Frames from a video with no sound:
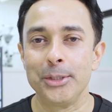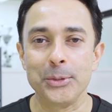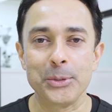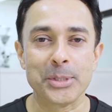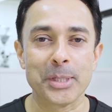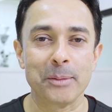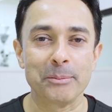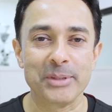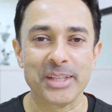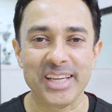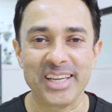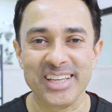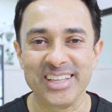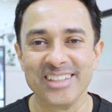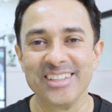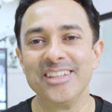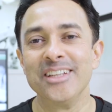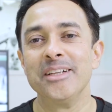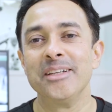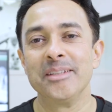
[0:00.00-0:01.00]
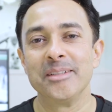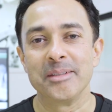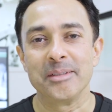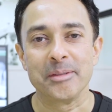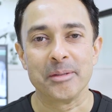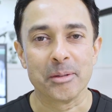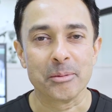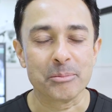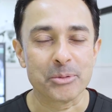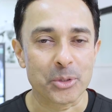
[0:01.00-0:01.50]
Do something.
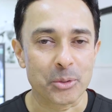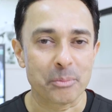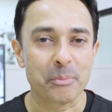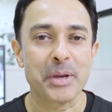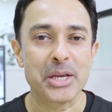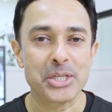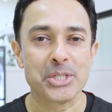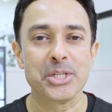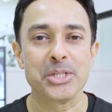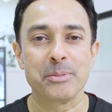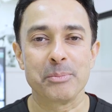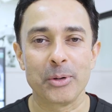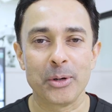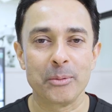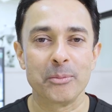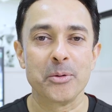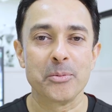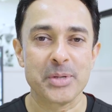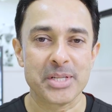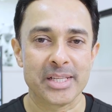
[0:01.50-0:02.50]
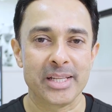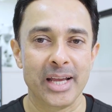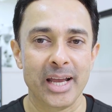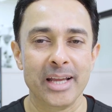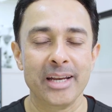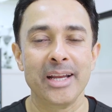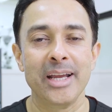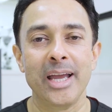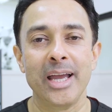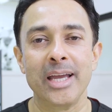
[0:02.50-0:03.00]
You know, so the patient's problem is
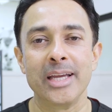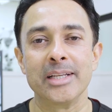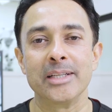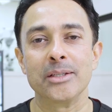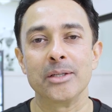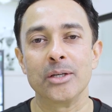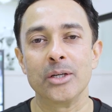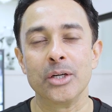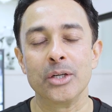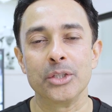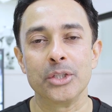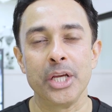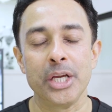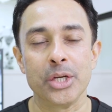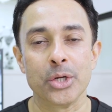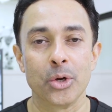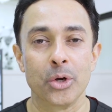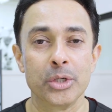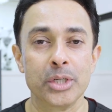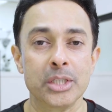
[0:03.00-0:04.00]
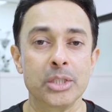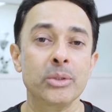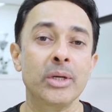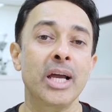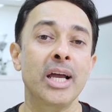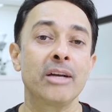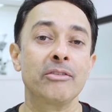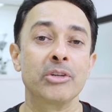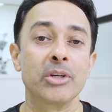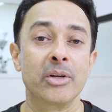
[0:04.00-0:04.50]
that. And in order to
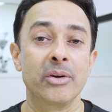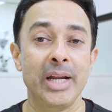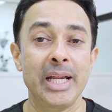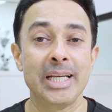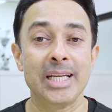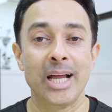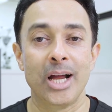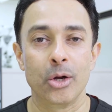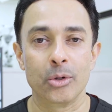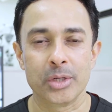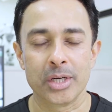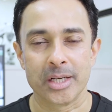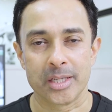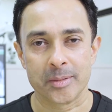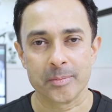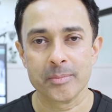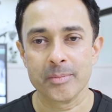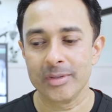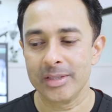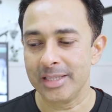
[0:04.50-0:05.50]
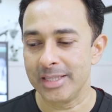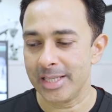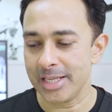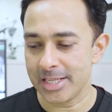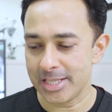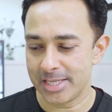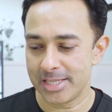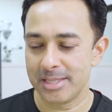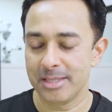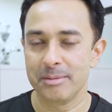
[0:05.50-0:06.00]
have a great outcome,
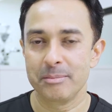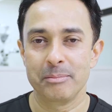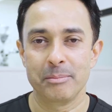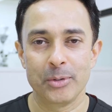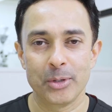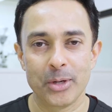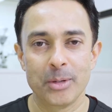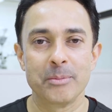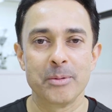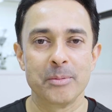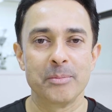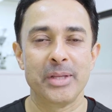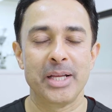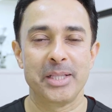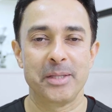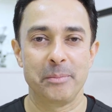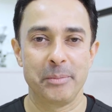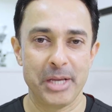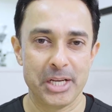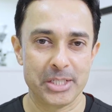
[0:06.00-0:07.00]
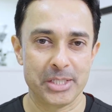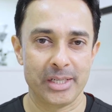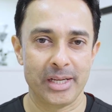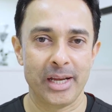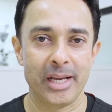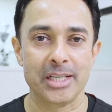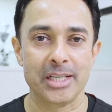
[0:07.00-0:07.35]
this problem that the patient